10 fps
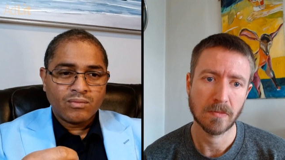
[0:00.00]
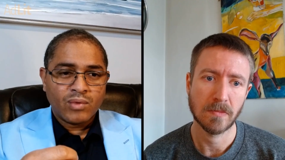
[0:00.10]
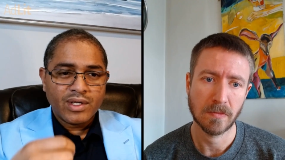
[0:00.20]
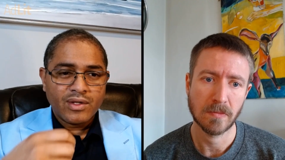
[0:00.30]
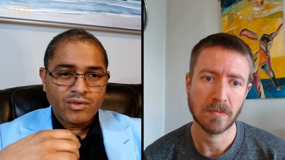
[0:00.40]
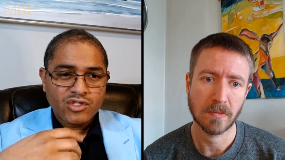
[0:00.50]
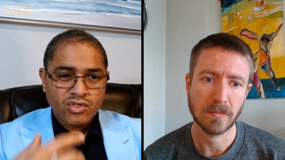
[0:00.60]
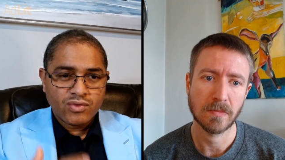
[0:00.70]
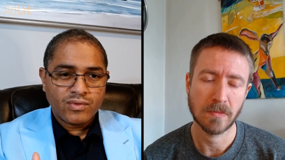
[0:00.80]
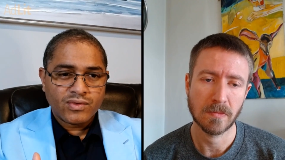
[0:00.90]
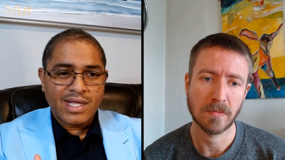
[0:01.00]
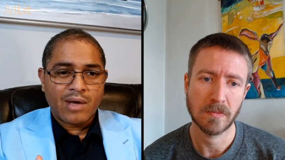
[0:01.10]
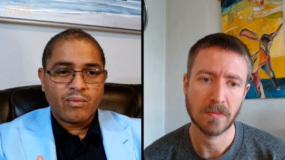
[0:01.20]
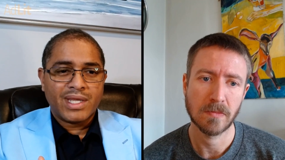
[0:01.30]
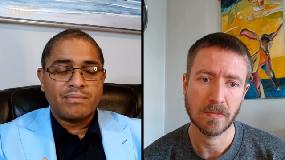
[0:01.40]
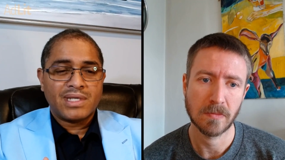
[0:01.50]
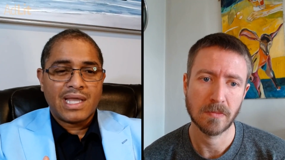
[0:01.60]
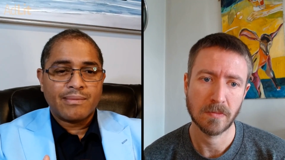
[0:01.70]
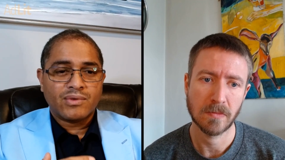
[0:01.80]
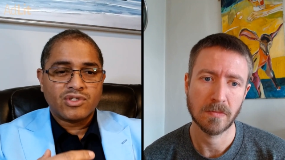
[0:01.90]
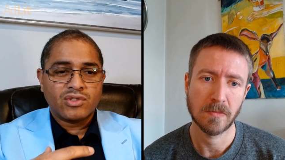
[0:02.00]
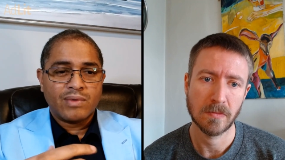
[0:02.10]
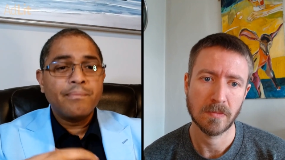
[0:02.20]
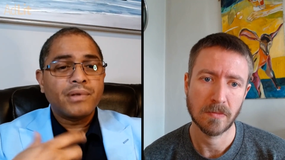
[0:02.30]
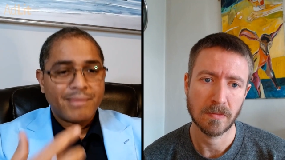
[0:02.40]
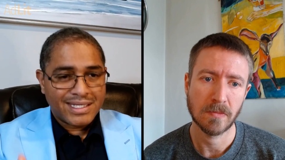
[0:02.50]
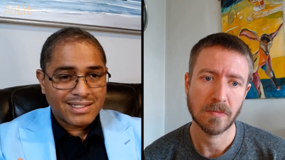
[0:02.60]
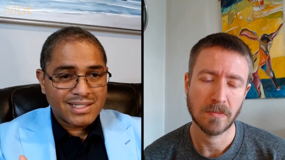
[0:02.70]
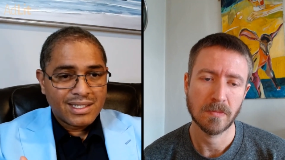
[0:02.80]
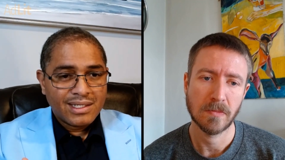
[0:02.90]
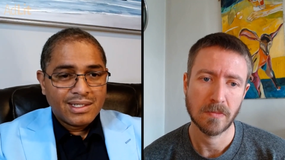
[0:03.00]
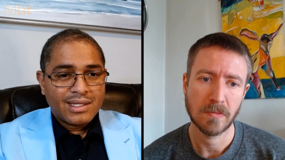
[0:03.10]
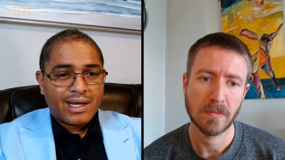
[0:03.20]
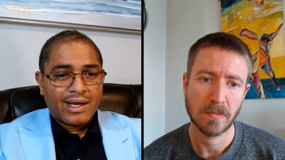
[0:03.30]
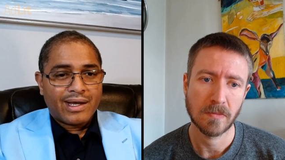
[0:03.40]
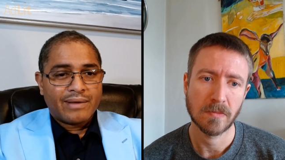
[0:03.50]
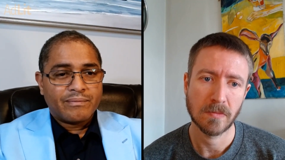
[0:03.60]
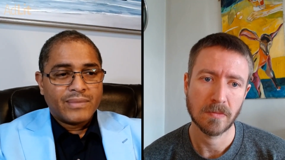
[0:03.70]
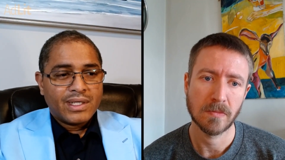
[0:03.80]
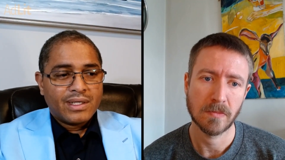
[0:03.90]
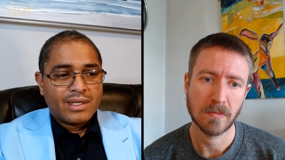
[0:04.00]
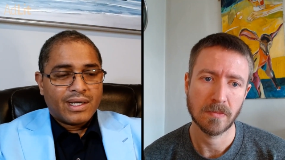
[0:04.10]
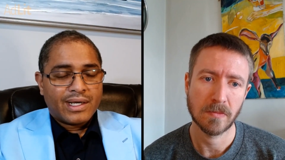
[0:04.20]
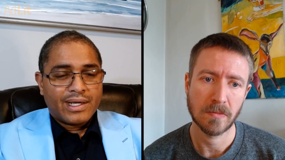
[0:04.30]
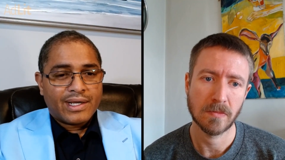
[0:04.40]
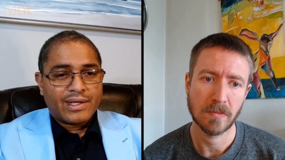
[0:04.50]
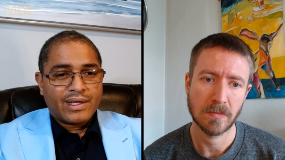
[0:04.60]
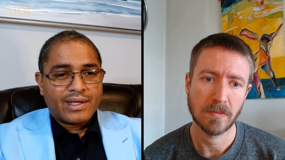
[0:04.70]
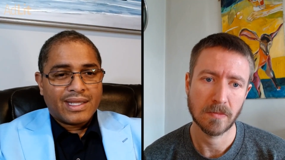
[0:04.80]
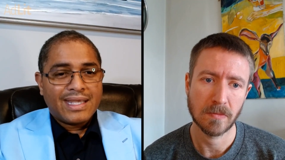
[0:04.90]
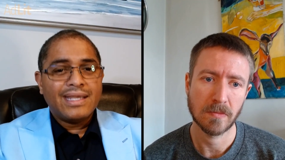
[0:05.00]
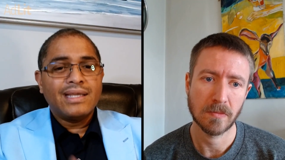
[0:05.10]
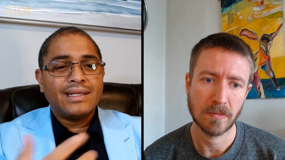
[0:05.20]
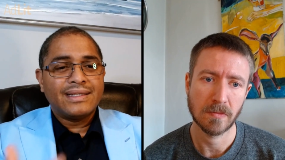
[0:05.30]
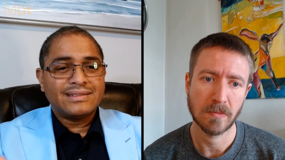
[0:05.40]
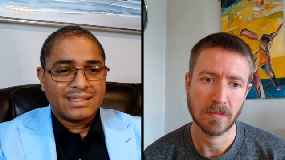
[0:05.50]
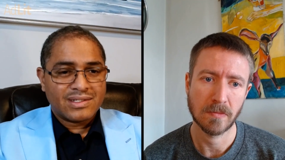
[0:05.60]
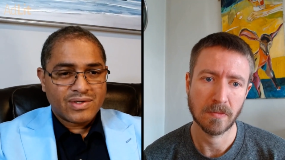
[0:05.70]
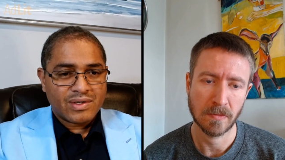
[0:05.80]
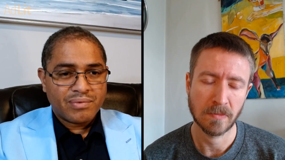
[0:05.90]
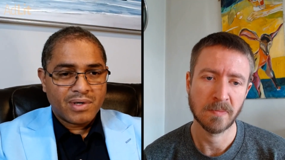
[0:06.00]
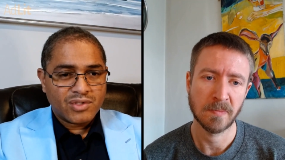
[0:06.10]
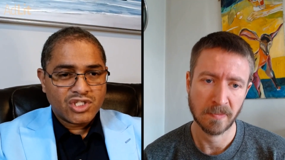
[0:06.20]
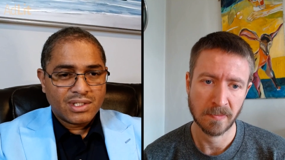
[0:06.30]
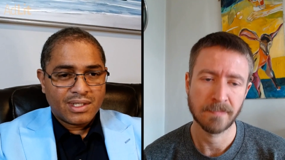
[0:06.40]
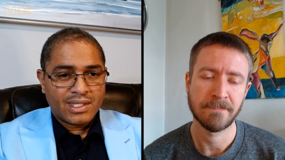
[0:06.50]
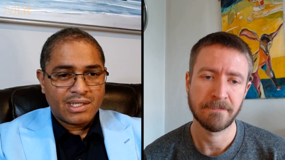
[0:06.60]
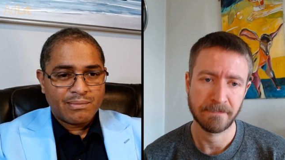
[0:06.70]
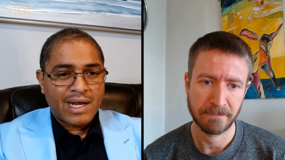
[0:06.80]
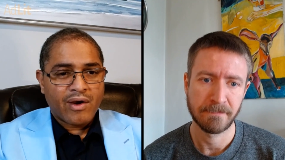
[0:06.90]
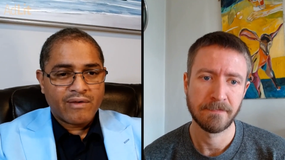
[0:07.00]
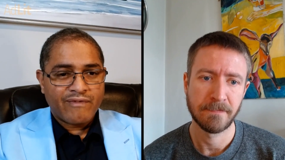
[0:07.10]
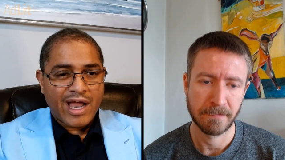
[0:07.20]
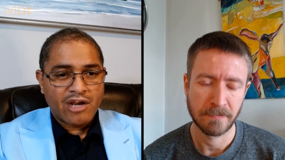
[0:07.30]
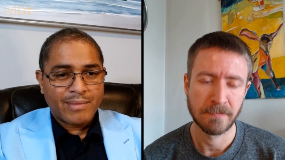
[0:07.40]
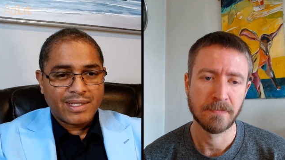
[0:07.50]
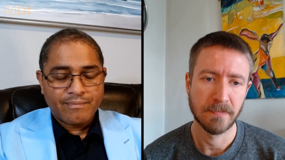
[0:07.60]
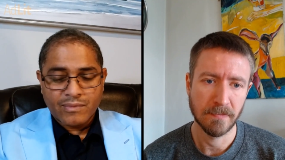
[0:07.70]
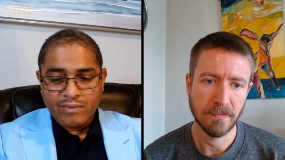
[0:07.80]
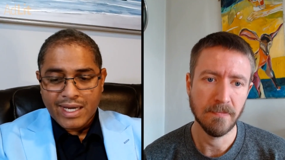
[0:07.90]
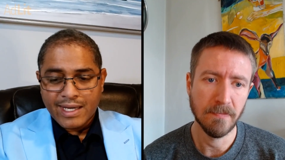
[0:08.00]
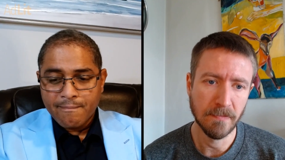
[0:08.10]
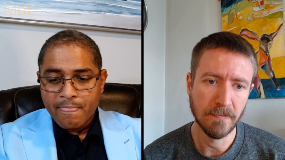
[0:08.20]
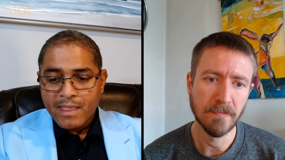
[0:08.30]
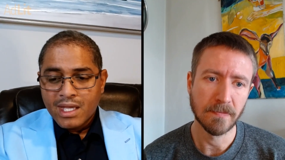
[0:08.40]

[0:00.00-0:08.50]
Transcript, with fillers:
Speaker 1: what are those tools that we could be able to implement um, a, a healing centered approach um, in our environment, right?